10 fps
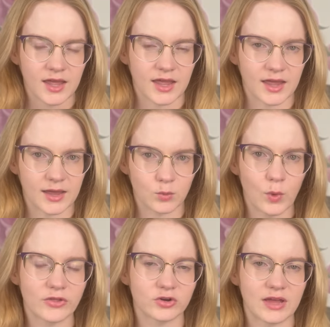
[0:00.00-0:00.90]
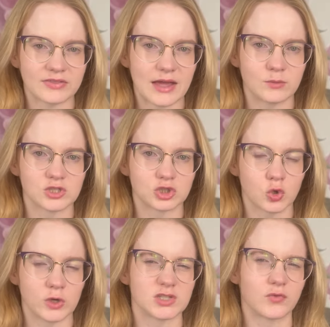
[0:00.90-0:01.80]
And whether or not that was a
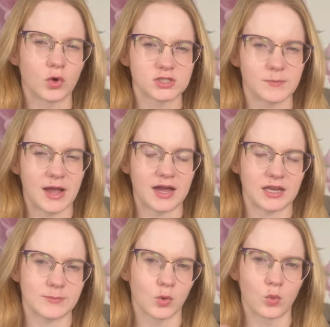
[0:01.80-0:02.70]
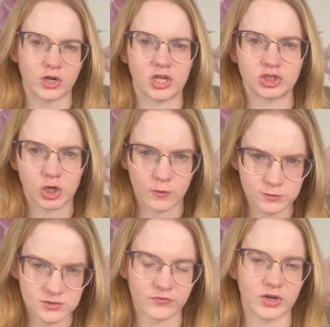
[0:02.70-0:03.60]
choice forced upon him or one he
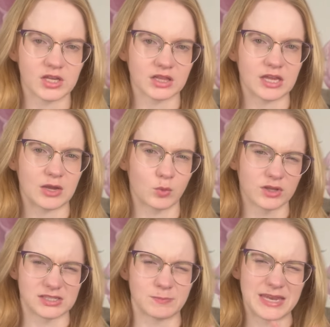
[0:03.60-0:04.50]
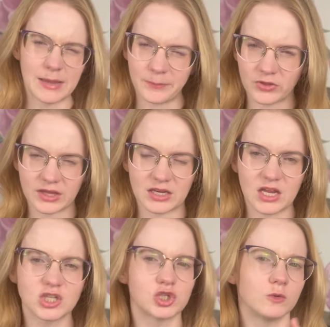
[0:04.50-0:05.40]
chose freely, was manipulated
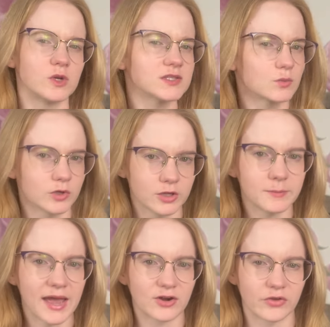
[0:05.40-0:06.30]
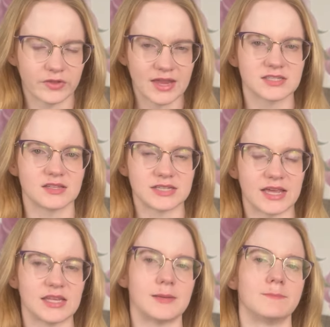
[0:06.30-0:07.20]
into, doesn't really matter. At the end of the day,
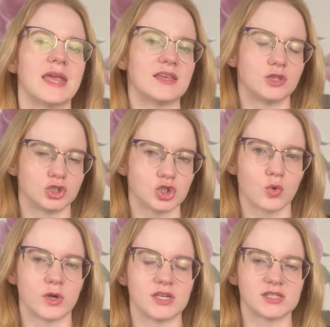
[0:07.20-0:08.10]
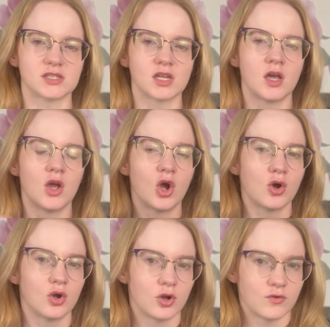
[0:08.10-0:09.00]
he made the choice
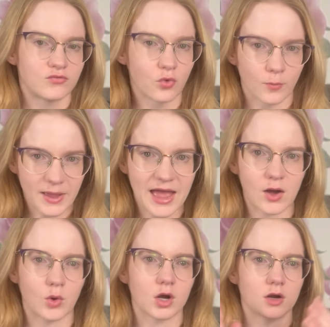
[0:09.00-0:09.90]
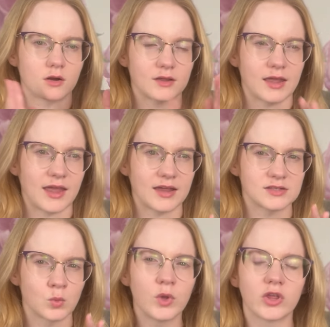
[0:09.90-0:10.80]
for power
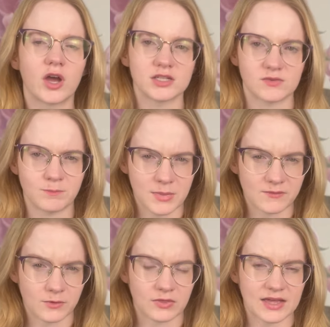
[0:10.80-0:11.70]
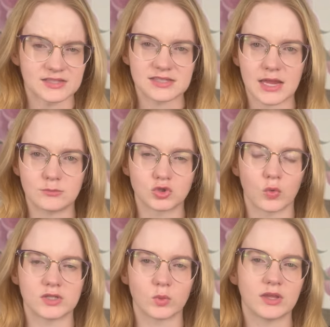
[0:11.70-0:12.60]
and will Guts make that same
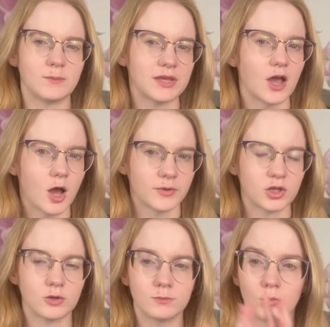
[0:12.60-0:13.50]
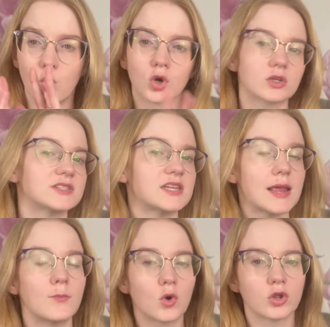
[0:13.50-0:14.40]
choice? Will he become a more stay
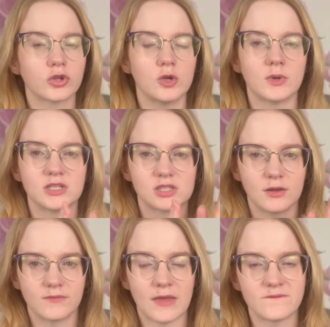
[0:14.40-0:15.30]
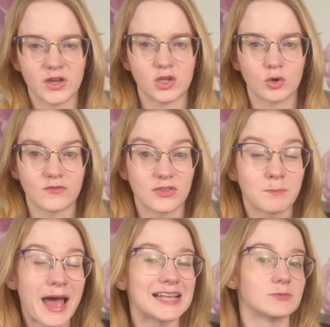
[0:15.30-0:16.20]
mortal human to and fight Griffith,
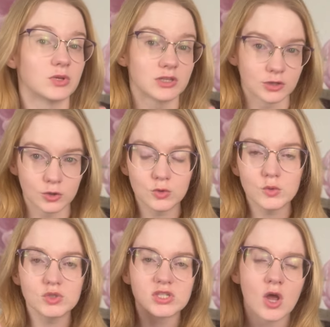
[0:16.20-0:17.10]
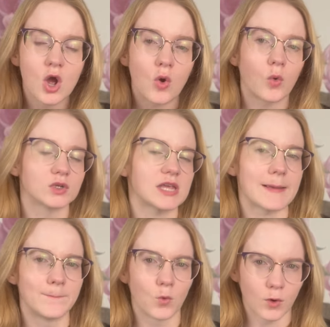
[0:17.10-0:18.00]
possibly lose, or take
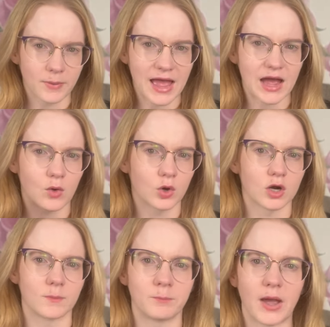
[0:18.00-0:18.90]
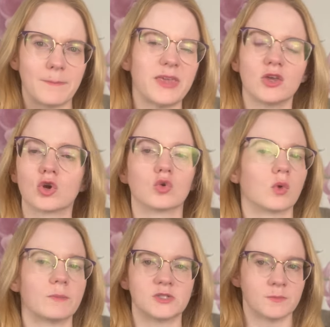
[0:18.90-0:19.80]
more power by being
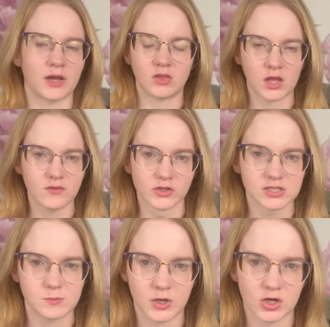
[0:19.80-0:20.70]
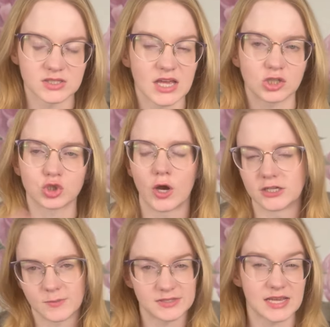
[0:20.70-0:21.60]
corrupted by the evil spirits that are trying
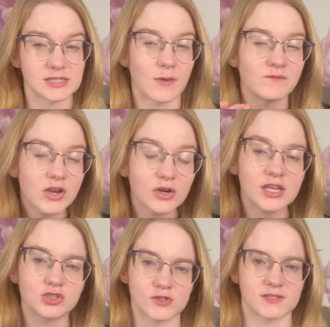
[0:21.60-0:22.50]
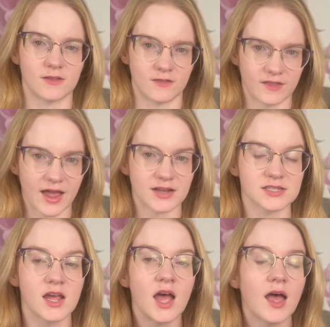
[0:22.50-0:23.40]
to possess him? I'm very interested in that.
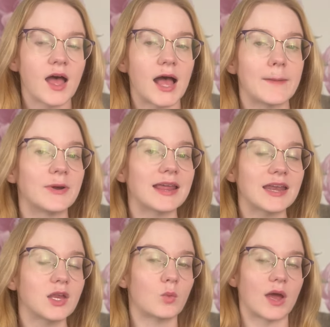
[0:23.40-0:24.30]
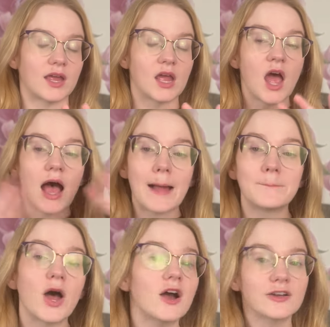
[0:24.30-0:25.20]
Uh, but anyway, uh,
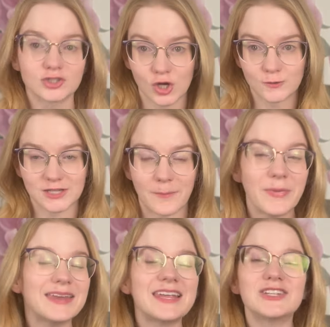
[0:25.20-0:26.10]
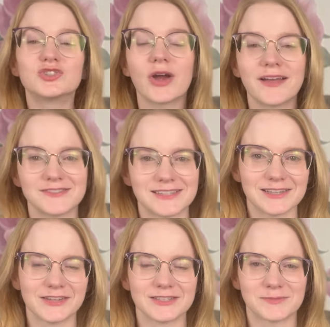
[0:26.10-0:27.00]
Puck shows up and he drives the
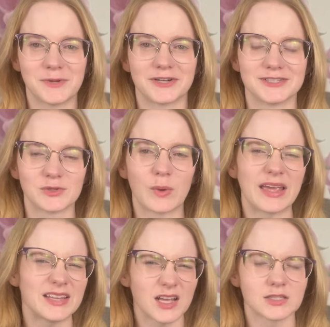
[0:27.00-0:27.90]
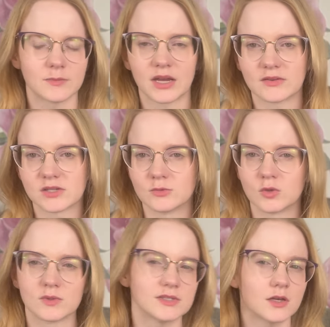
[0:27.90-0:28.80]
little spirits away. It also might have something to do
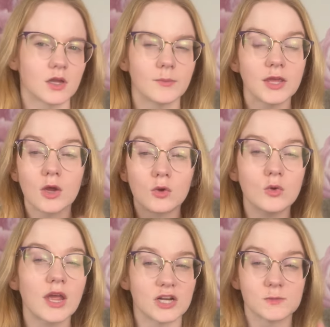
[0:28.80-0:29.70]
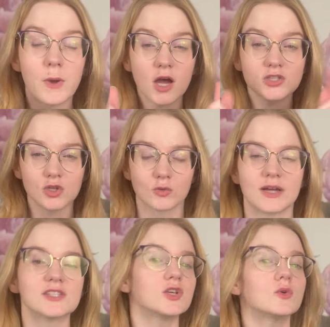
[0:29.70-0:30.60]
with the sun coming out. Who cares? Puck to the
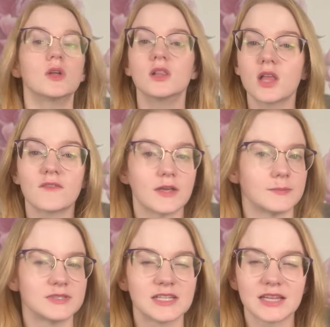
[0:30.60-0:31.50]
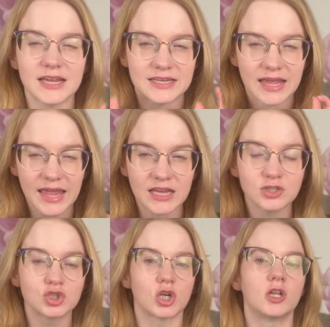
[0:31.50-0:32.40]
rescue. Love him. Delight.
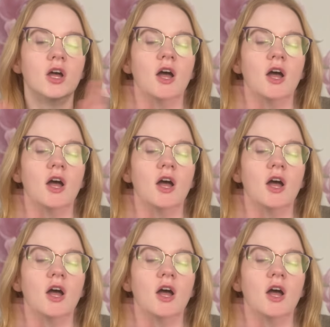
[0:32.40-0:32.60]
Angel.